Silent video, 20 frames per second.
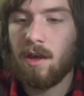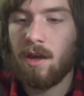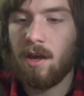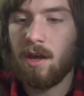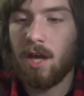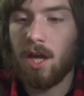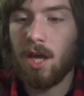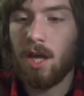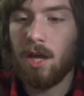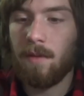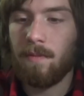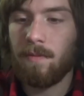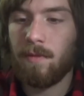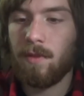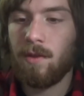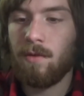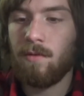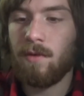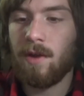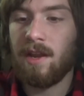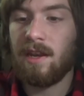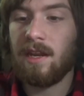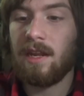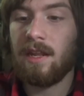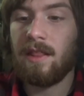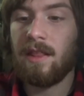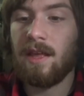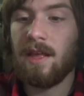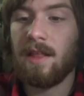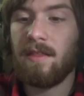uh,
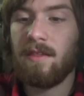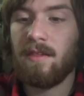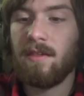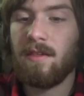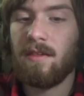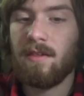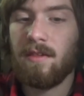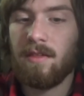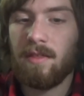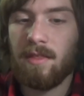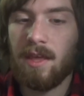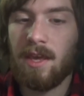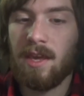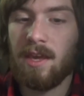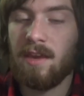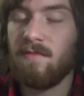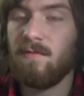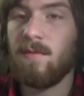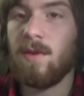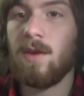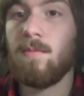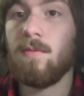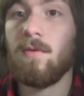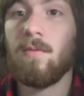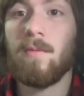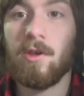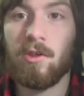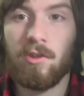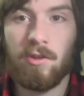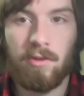granted that they give me
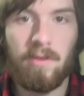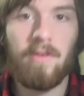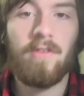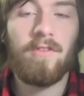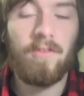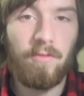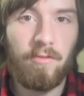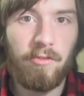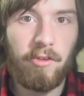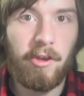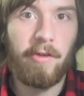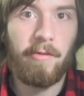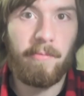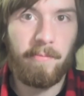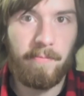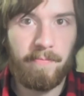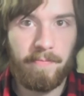permission to do so.